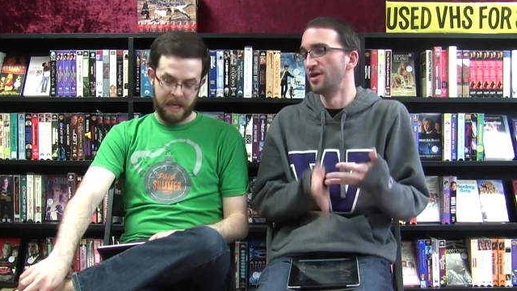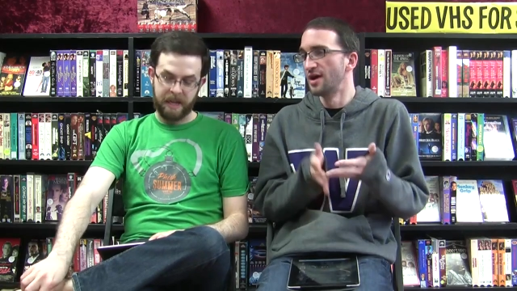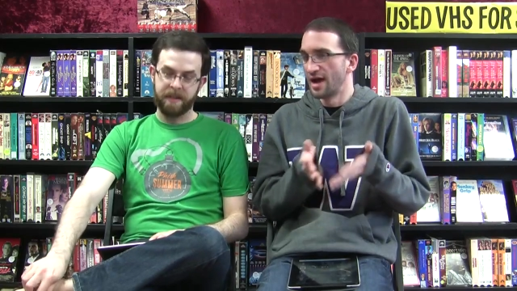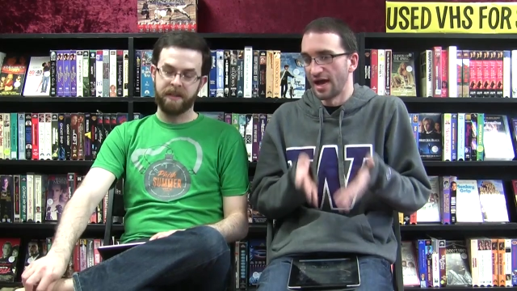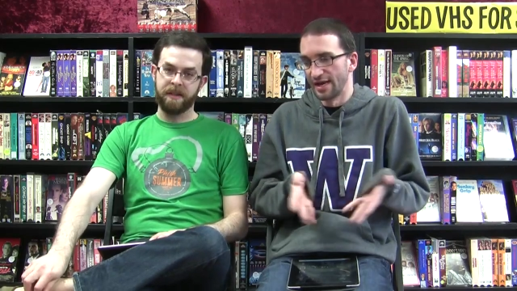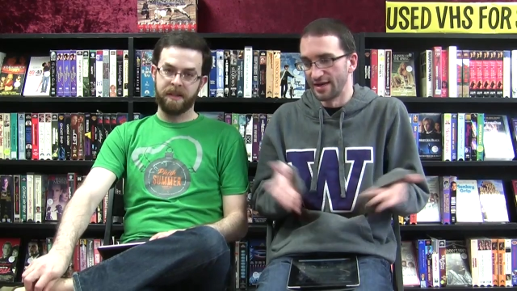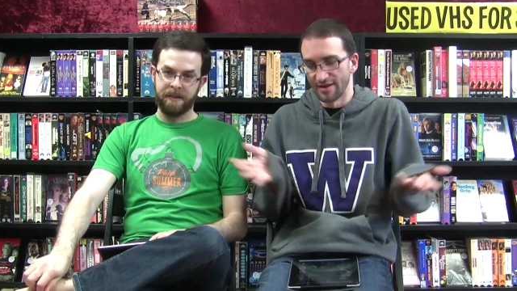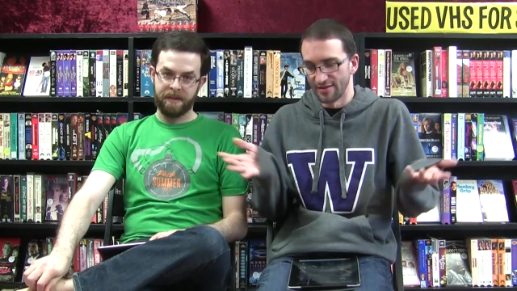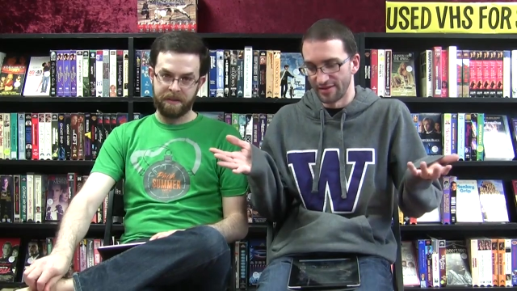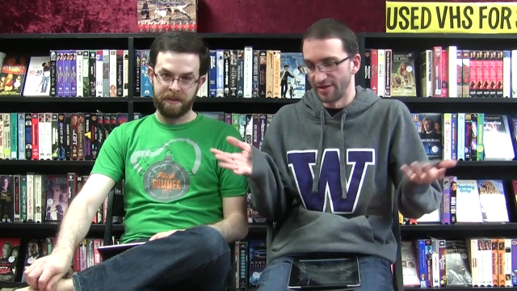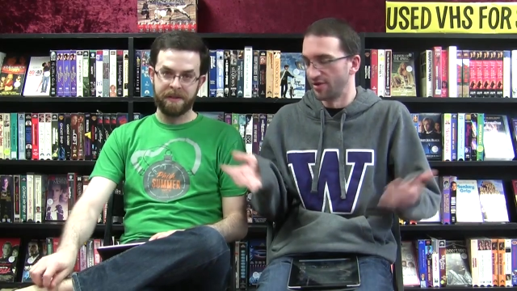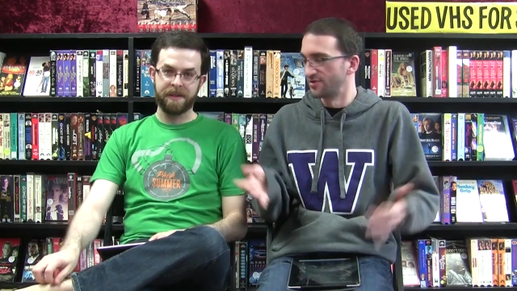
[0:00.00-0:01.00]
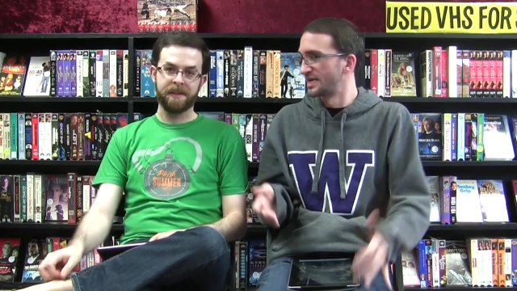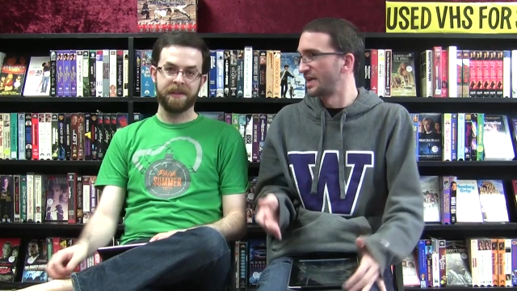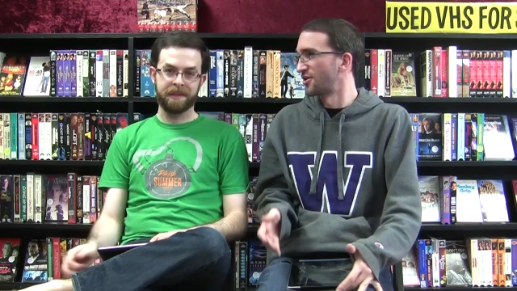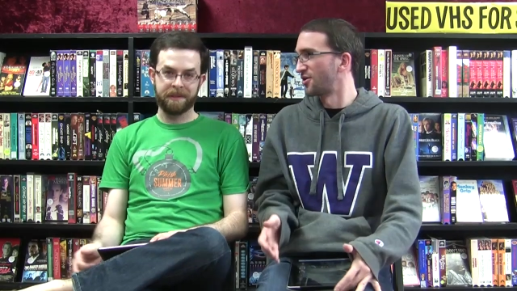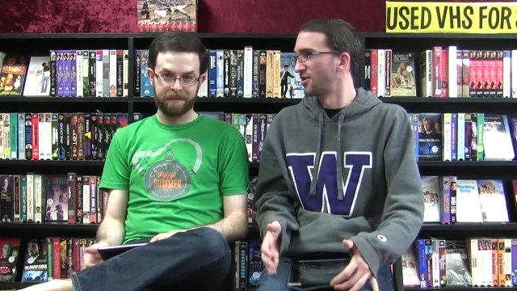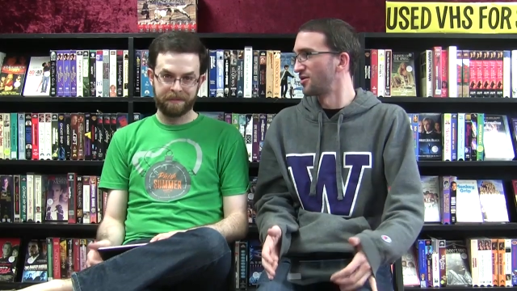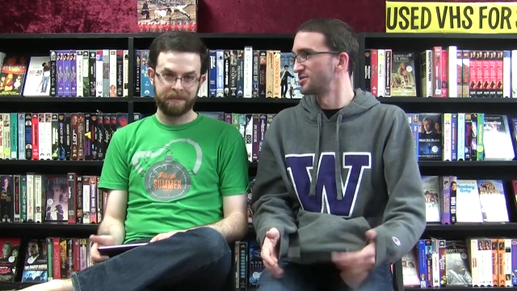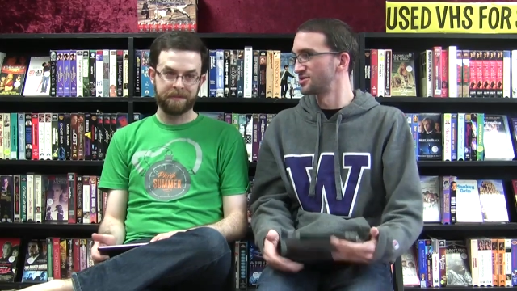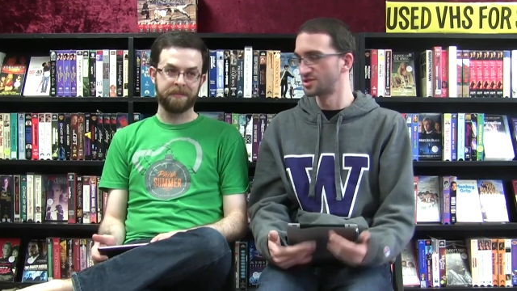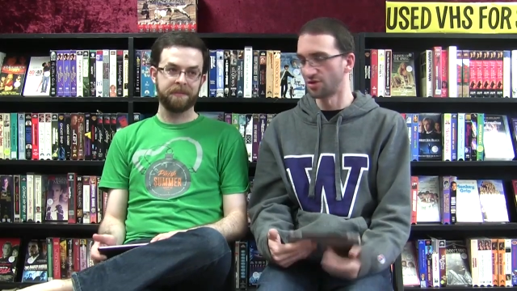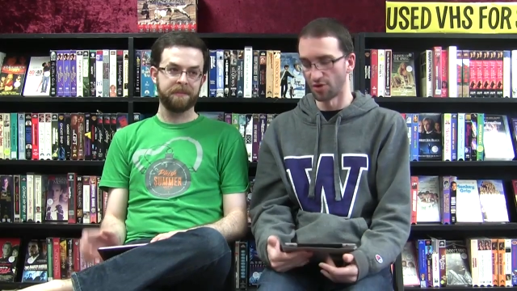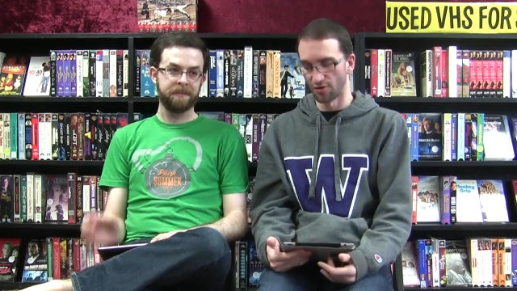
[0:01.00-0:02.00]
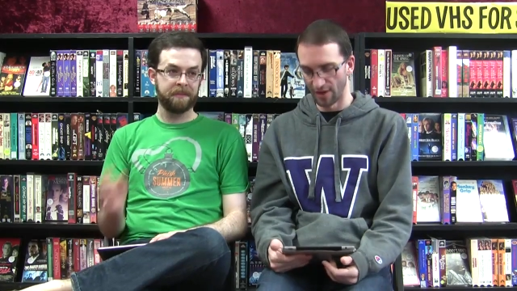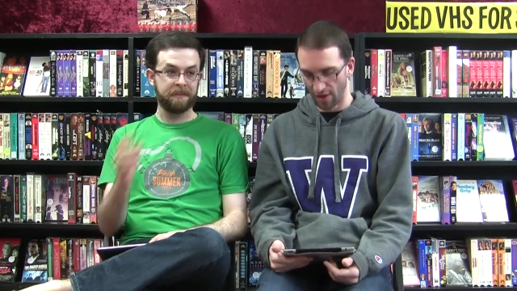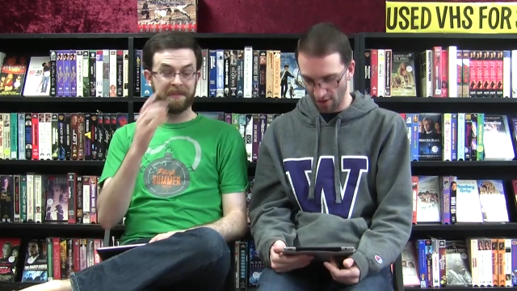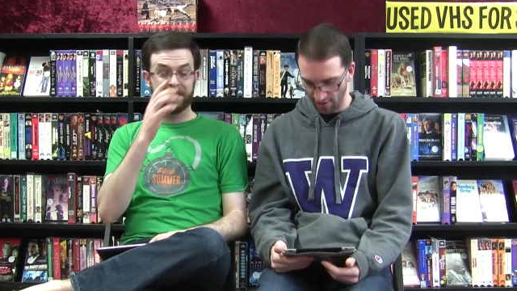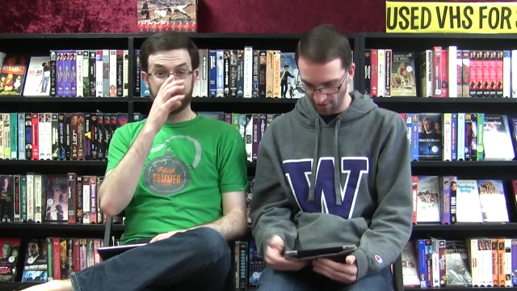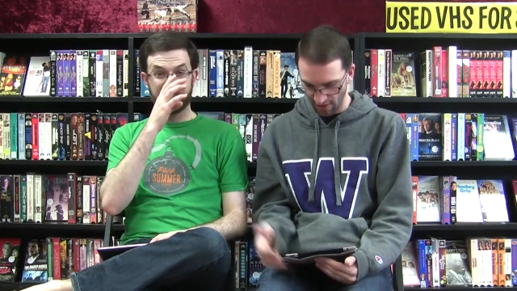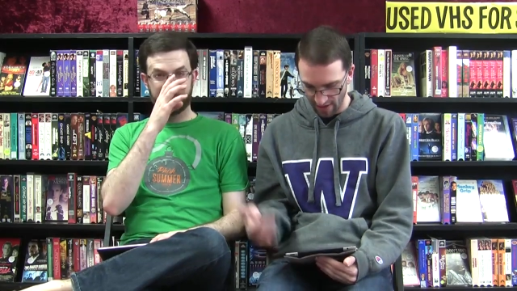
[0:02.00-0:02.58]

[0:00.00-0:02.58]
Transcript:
Speaker 1: Yes, and uh, you know, to get her so early on, you